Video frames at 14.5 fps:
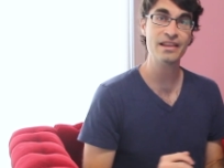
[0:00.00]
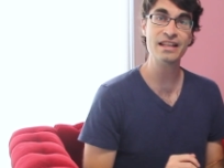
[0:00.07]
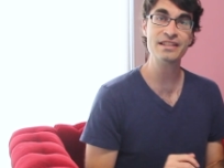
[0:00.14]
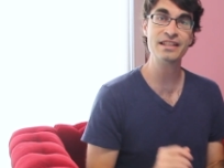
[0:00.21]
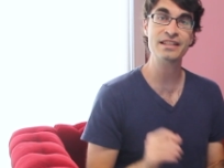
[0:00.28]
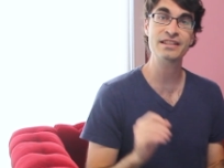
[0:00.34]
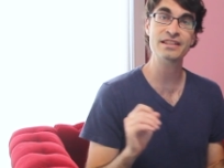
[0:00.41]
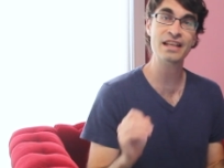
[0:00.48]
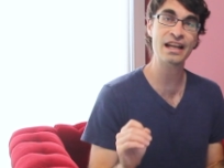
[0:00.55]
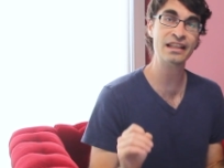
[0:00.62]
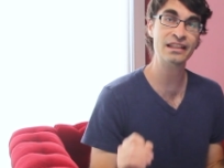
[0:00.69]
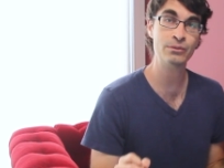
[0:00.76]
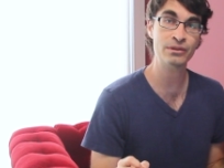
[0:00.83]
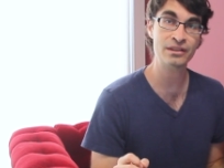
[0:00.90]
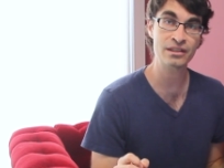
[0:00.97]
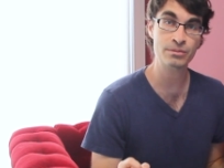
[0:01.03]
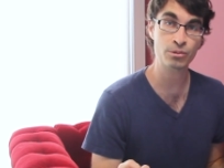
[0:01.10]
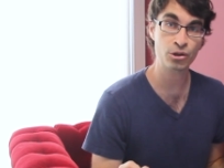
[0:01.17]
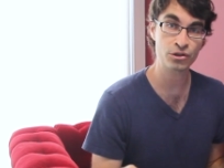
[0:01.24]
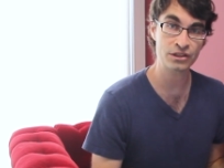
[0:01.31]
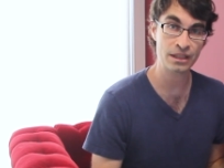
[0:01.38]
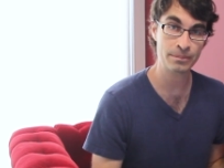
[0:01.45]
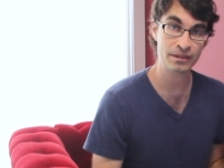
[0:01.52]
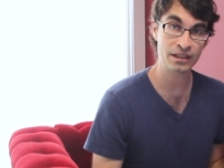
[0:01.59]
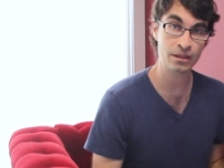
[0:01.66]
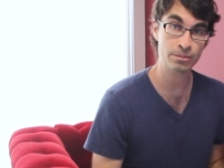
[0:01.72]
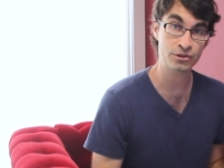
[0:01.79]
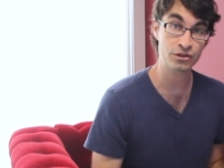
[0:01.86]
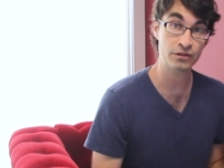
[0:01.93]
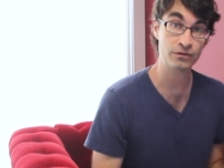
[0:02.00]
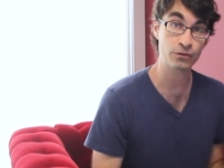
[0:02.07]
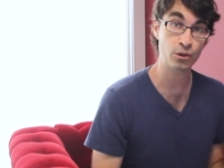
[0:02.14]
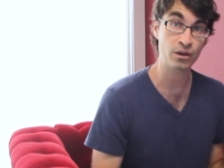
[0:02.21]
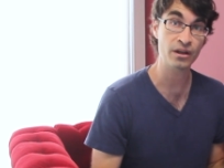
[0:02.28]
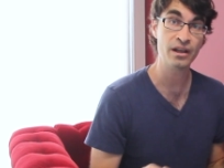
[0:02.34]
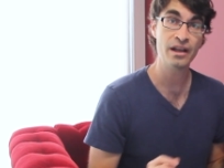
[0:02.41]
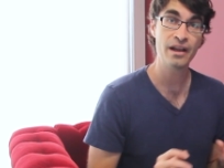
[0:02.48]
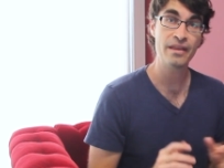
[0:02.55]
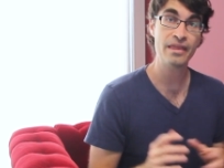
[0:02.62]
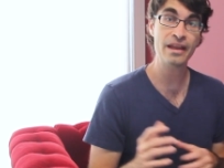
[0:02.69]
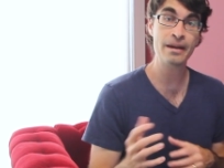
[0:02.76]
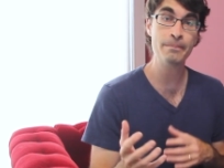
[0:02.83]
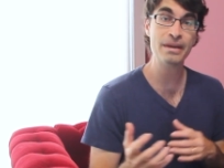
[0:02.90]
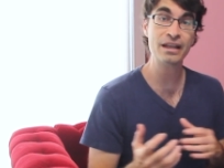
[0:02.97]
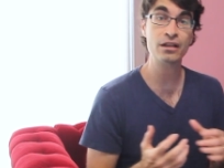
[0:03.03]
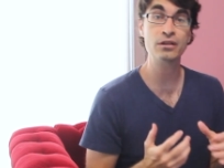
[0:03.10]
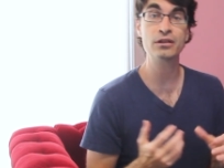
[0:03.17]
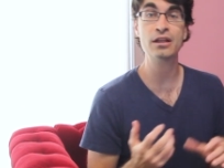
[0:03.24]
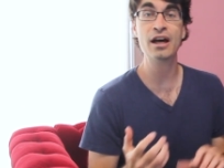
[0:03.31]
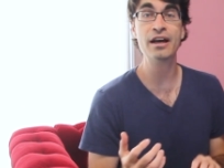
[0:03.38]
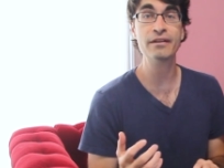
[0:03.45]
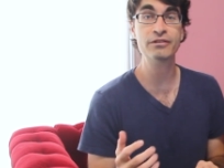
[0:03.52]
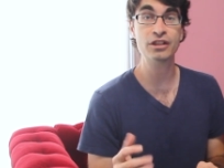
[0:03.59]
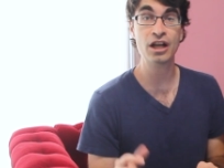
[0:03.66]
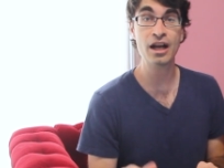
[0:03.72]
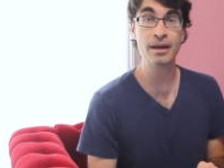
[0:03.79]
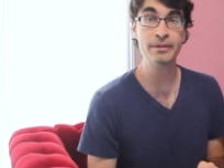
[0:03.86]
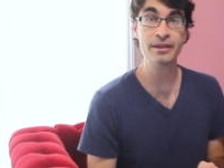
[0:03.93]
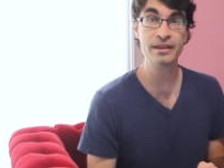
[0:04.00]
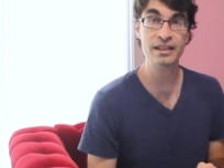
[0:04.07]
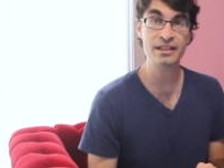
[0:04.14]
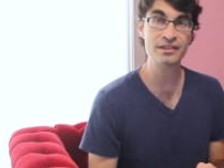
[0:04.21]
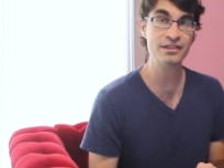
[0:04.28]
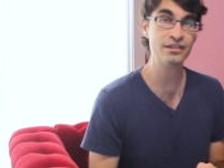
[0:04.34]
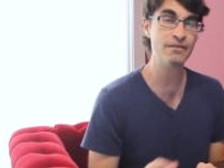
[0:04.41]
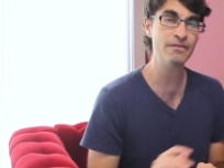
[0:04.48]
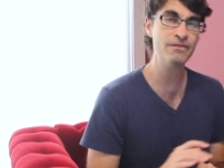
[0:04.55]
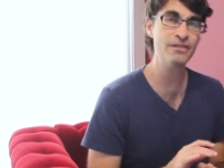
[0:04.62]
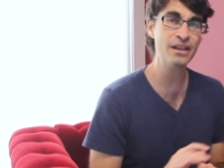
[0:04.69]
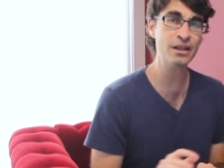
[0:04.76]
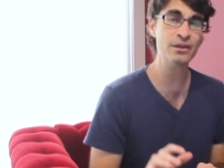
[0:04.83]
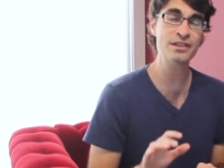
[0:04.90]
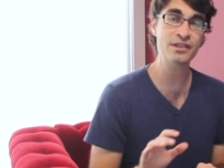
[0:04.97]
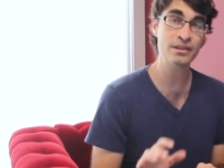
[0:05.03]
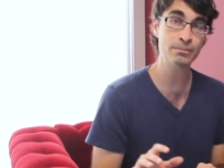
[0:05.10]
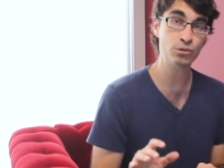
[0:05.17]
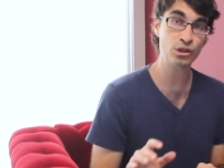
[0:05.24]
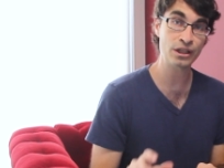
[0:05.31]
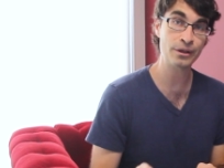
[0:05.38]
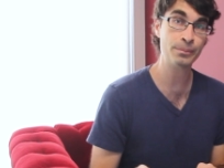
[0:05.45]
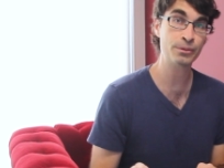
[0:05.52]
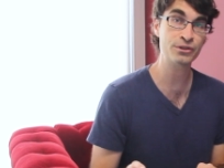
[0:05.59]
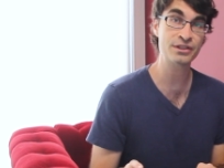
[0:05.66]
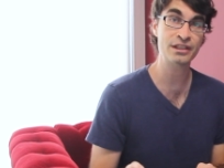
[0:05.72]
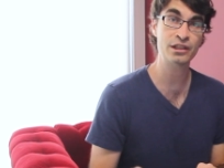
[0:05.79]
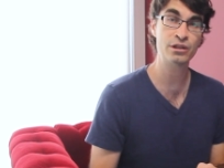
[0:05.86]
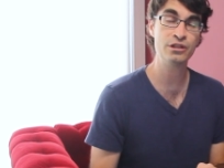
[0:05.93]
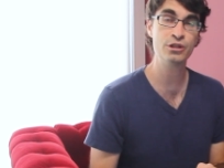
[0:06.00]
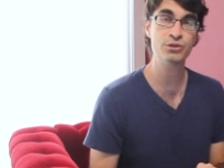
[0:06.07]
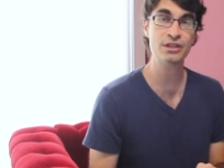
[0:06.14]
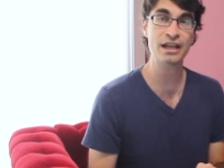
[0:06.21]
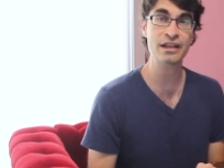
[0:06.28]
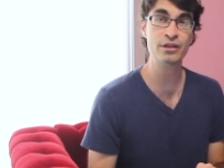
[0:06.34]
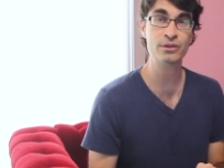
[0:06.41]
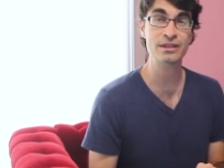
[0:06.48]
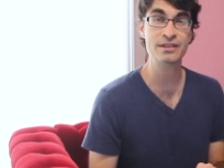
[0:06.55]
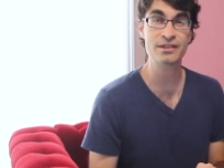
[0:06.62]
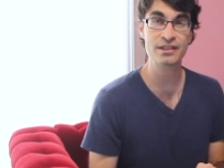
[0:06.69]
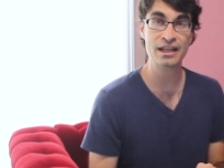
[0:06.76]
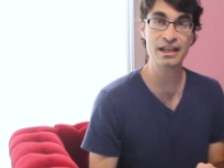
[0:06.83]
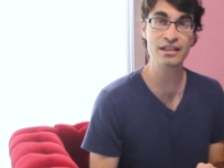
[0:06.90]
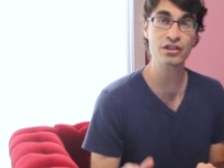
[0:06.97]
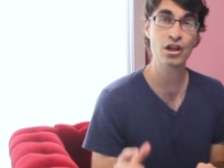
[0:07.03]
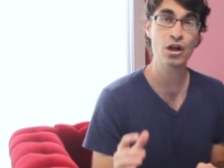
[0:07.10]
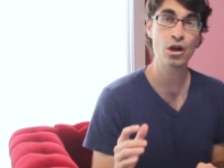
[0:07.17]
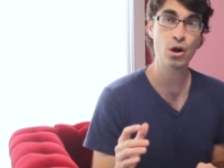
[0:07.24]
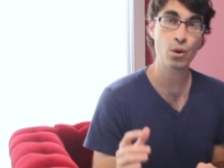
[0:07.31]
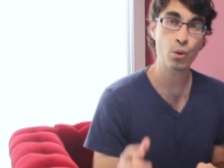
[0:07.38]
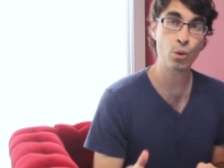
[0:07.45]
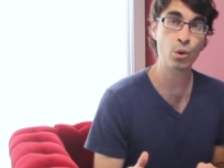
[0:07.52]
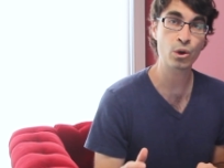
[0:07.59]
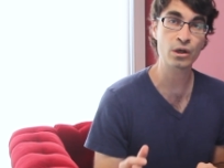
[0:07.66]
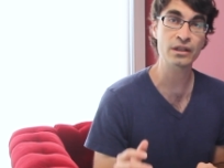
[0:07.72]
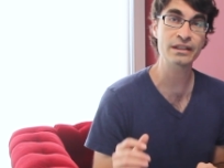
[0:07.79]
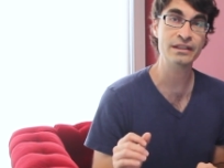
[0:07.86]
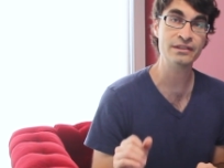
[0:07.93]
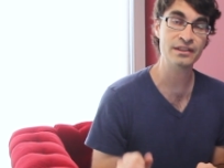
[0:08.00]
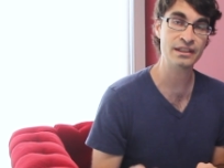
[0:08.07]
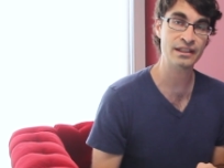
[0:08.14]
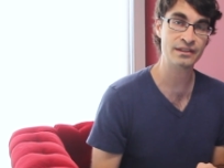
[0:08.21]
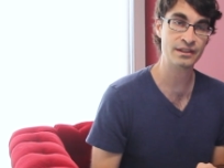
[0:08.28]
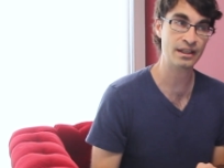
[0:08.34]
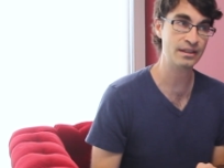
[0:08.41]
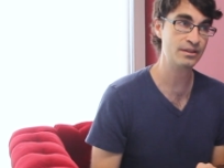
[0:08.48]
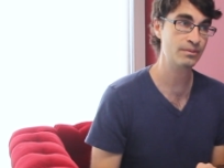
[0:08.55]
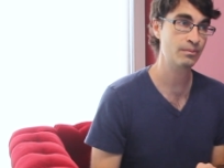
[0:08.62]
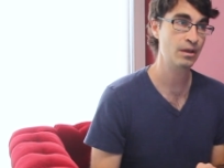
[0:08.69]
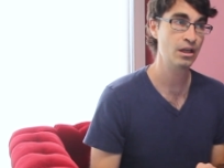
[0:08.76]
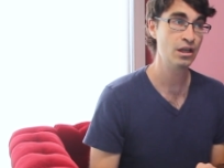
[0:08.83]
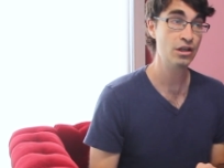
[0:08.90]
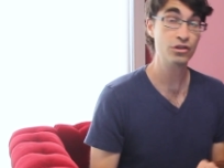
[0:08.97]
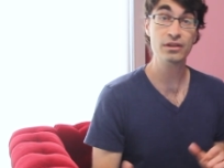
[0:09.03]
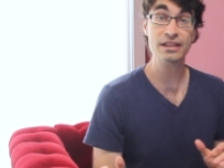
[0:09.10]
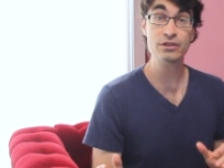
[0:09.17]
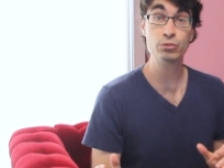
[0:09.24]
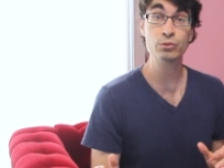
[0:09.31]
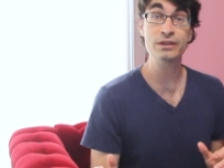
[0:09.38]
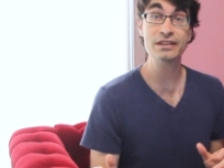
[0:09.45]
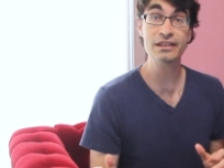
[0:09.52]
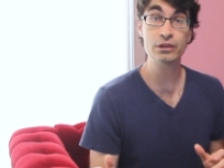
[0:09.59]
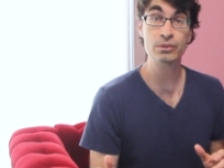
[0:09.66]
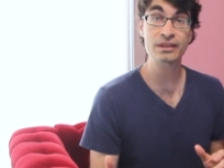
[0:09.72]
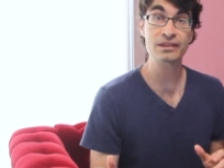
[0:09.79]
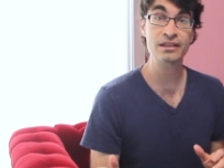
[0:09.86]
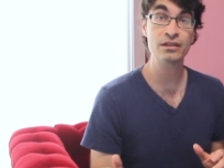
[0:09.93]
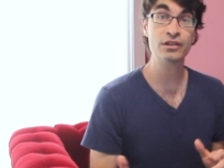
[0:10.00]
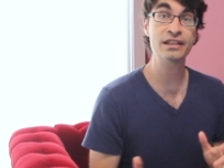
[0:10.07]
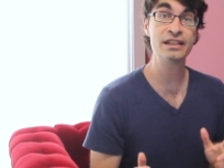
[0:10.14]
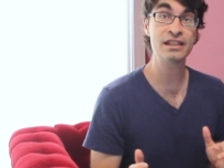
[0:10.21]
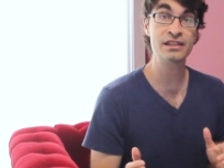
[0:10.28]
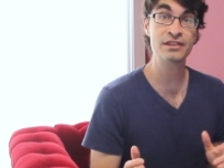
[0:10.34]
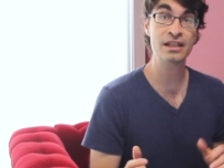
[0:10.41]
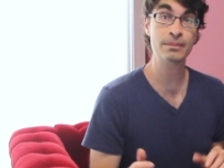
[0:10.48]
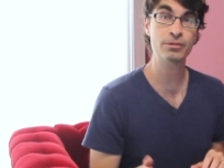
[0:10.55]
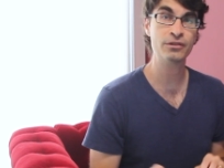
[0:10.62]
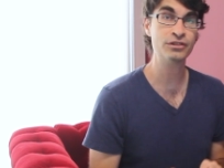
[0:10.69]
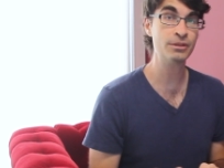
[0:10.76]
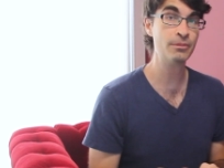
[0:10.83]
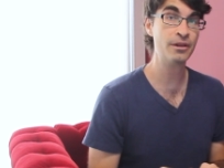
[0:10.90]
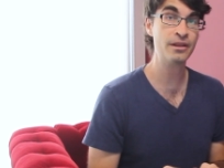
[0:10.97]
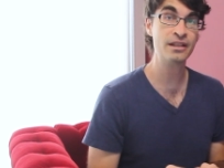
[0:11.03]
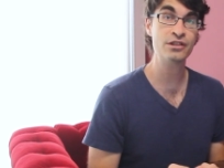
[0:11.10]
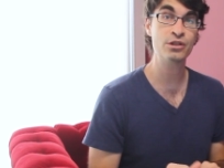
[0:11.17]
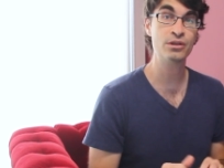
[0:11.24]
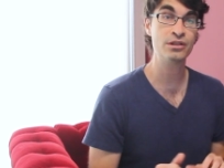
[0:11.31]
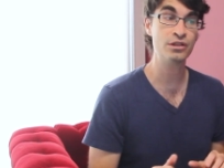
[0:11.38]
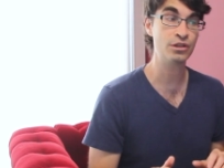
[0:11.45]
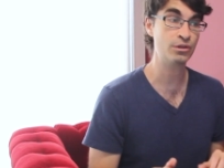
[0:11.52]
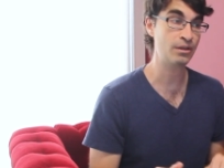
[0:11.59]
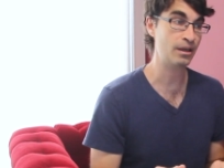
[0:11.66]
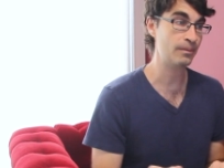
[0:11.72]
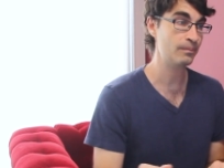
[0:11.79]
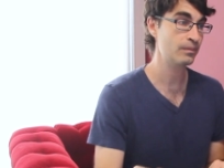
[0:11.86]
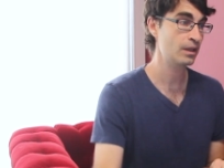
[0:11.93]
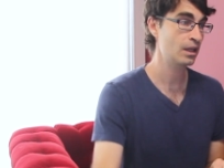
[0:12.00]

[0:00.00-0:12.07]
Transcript: That's exactly what these prototyping helpers are for. They embed a lot of common things into very simple helpers that you can use either in Sass or in CSS. So let's really quickly look at an example of some of the things you can do here.